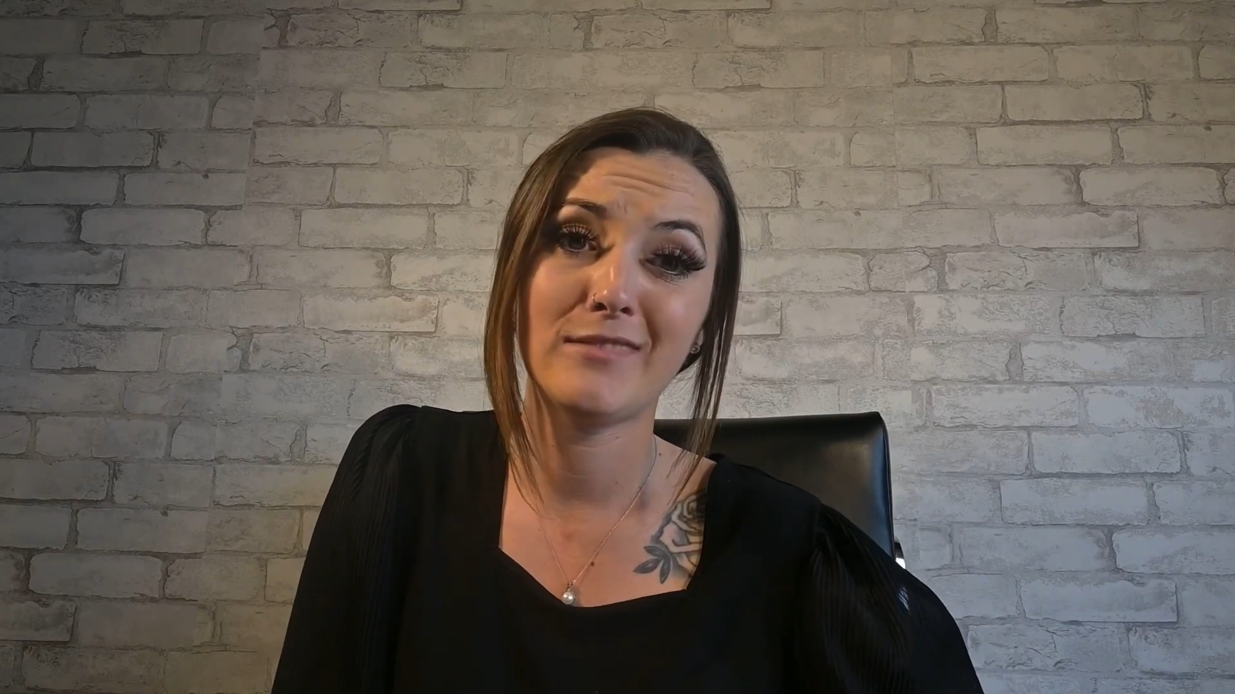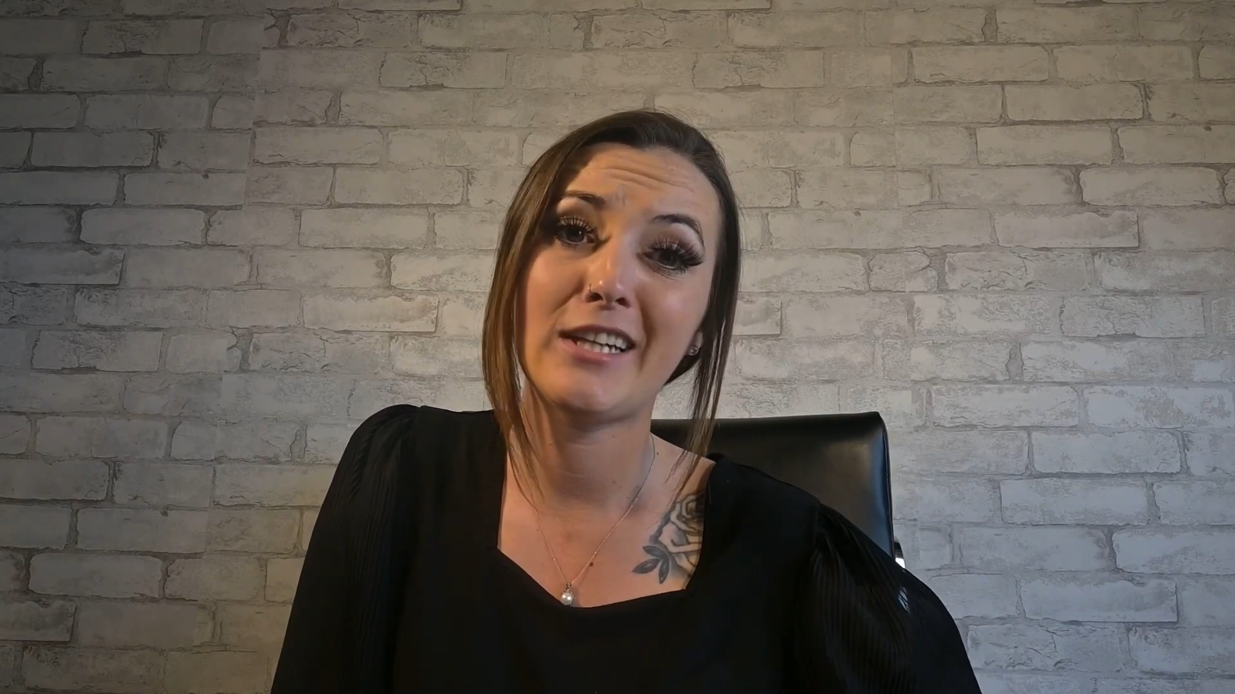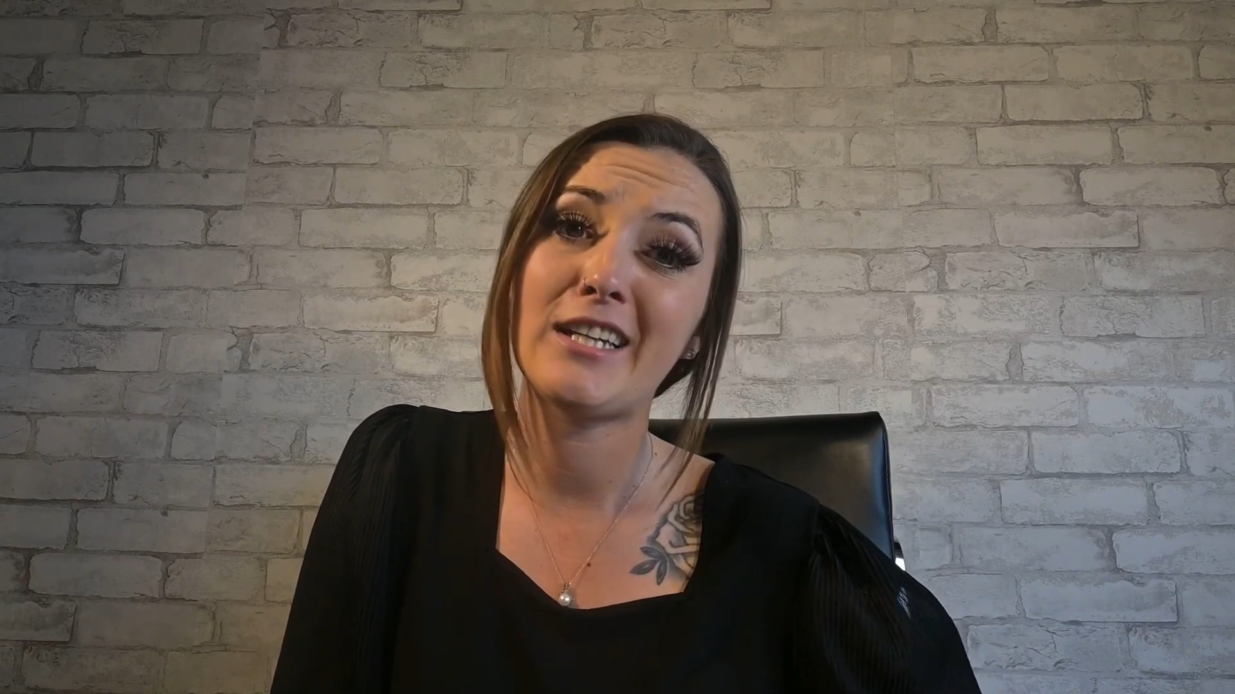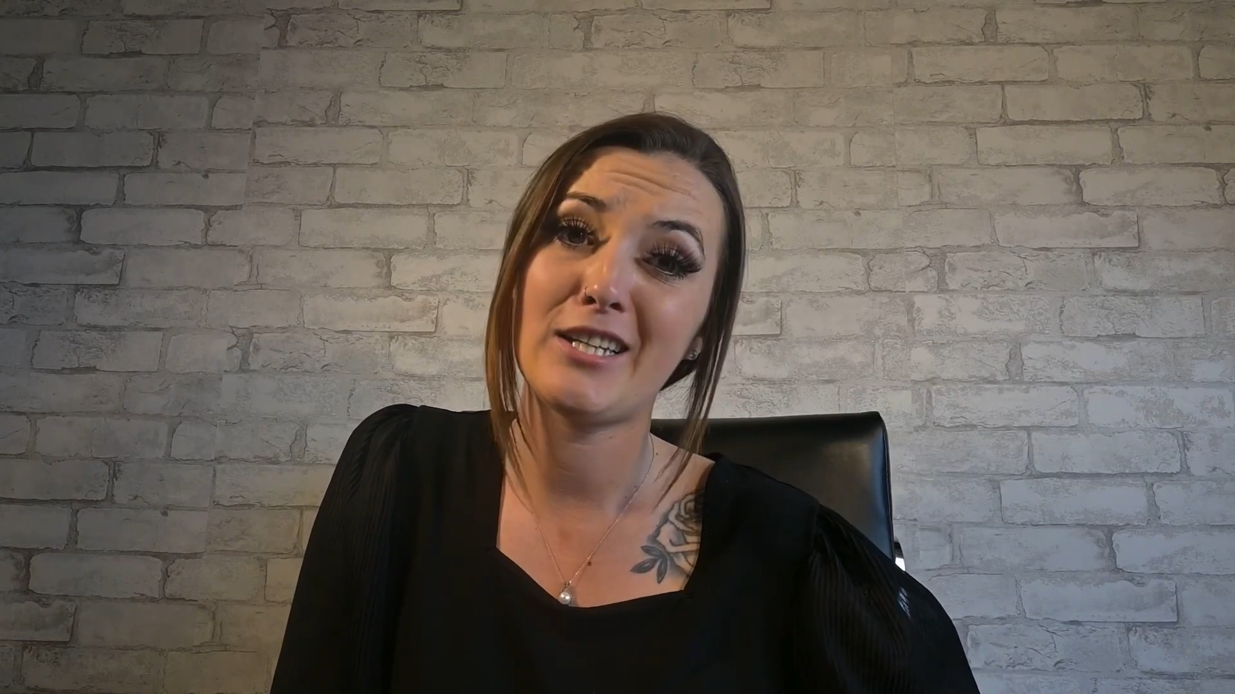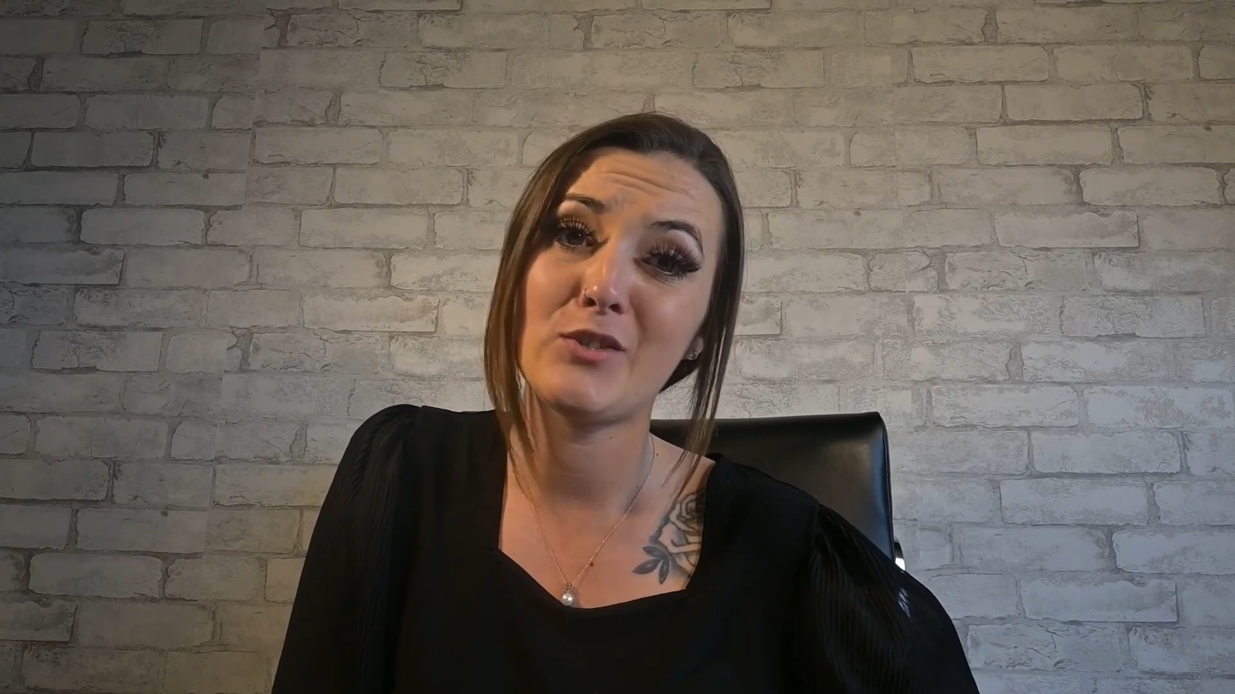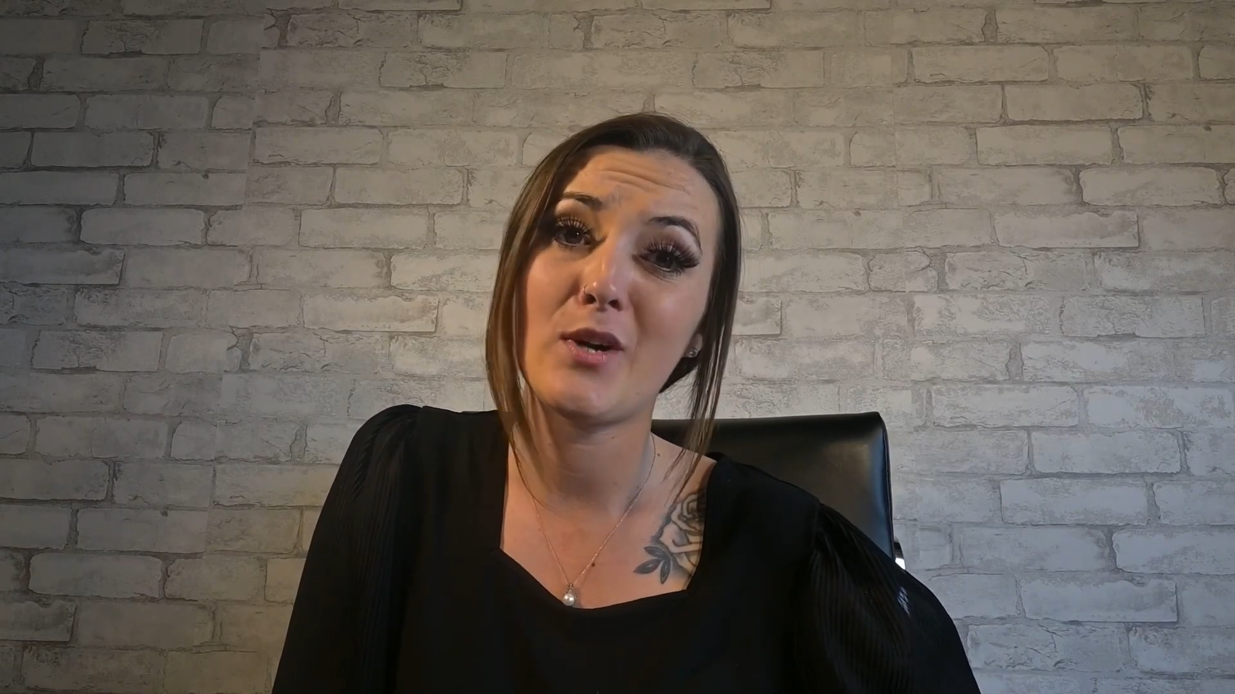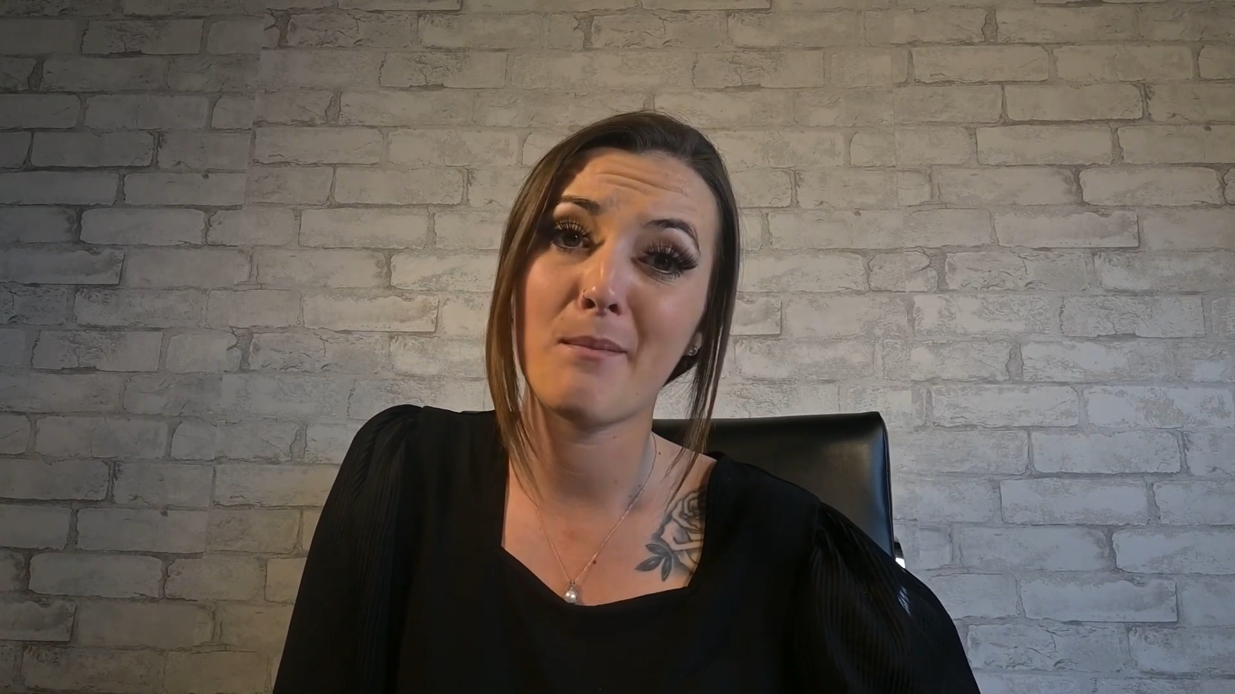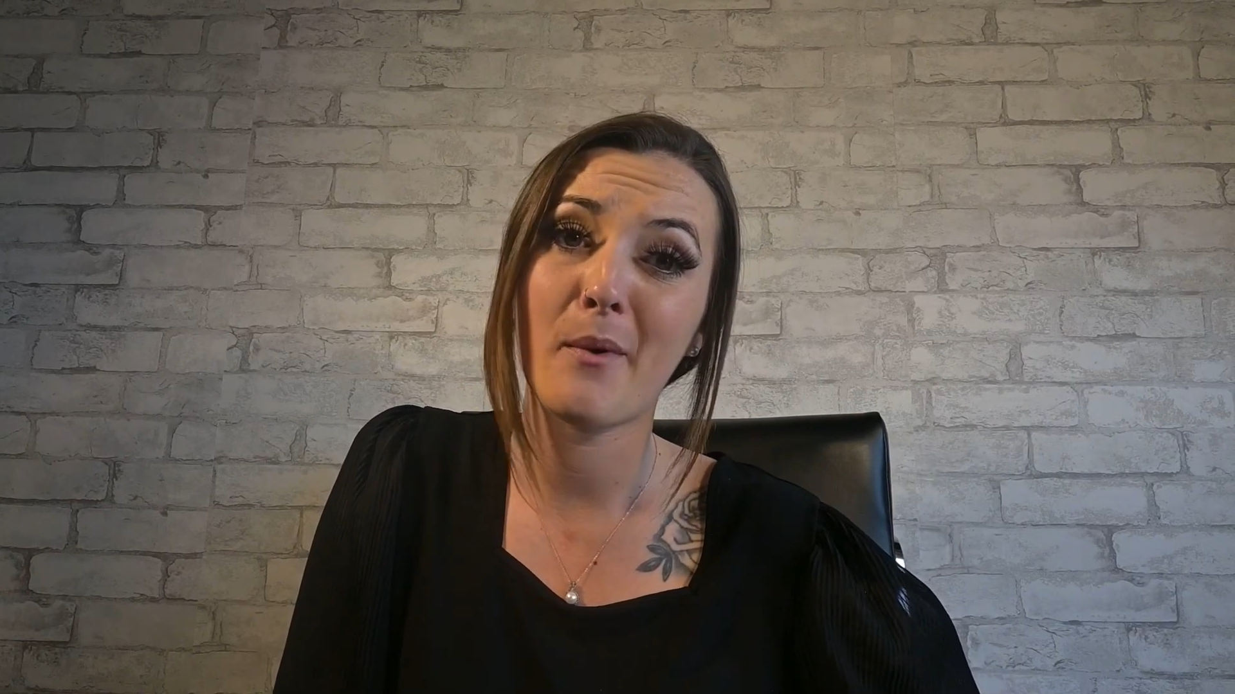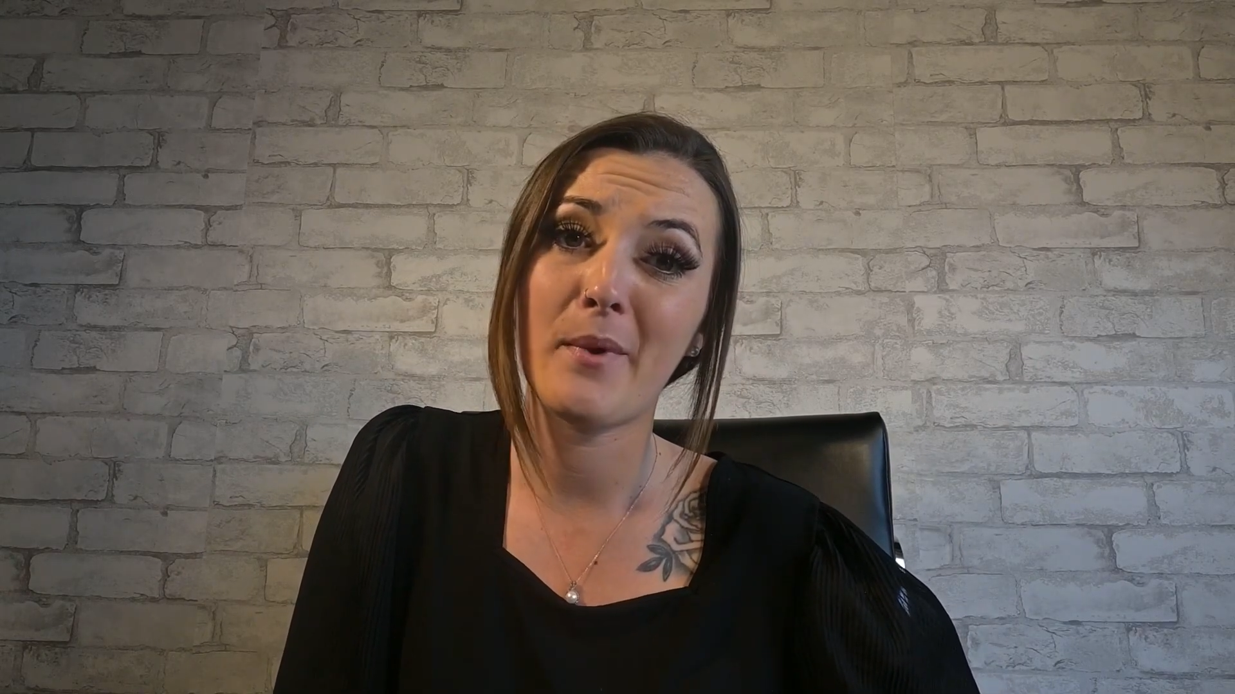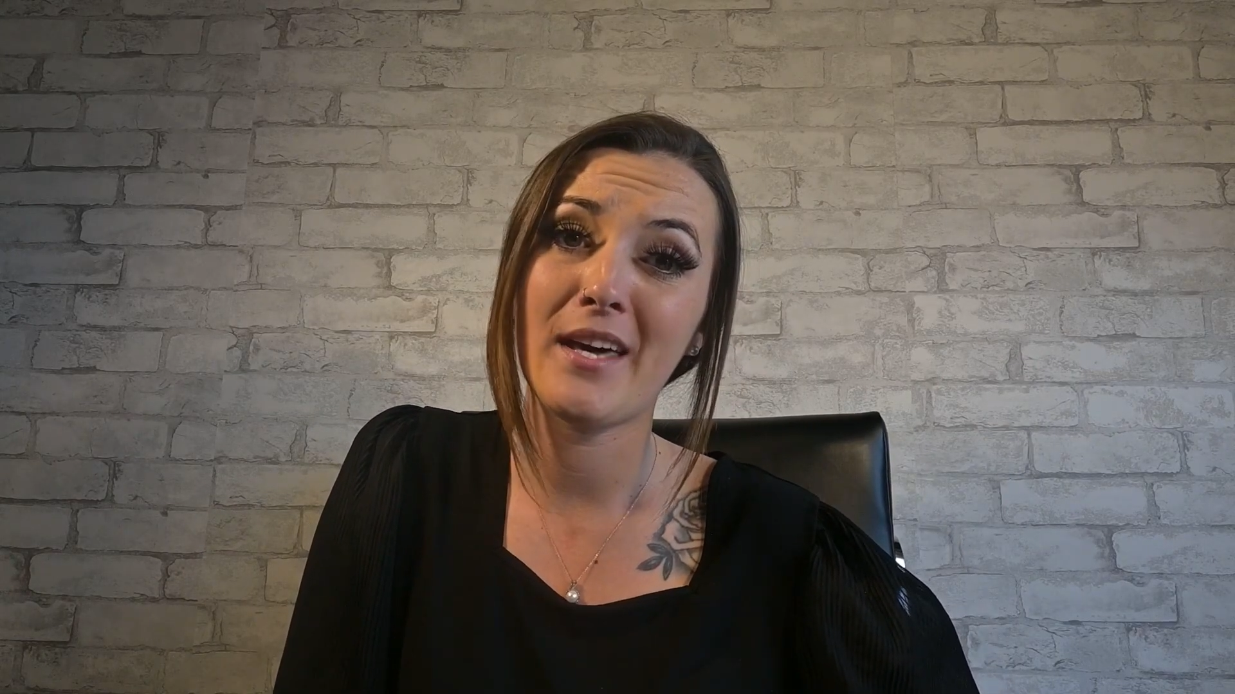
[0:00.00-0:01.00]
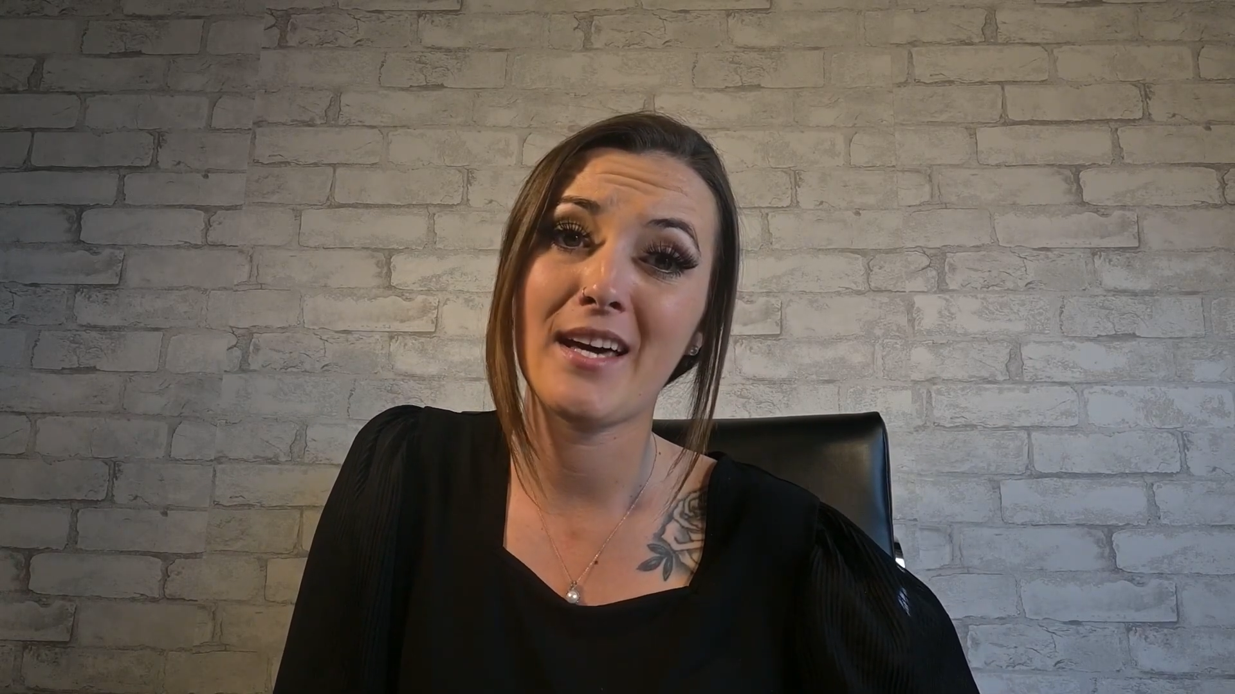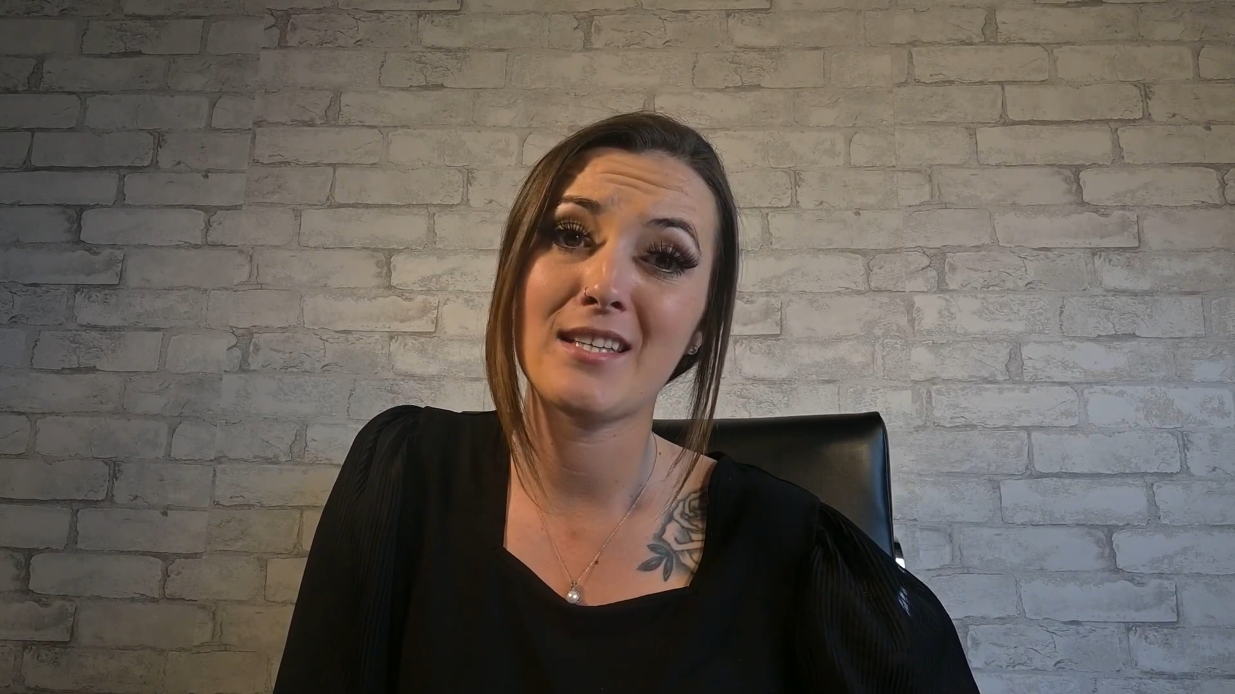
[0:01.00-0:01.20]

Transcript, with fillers: gonna enjoy my week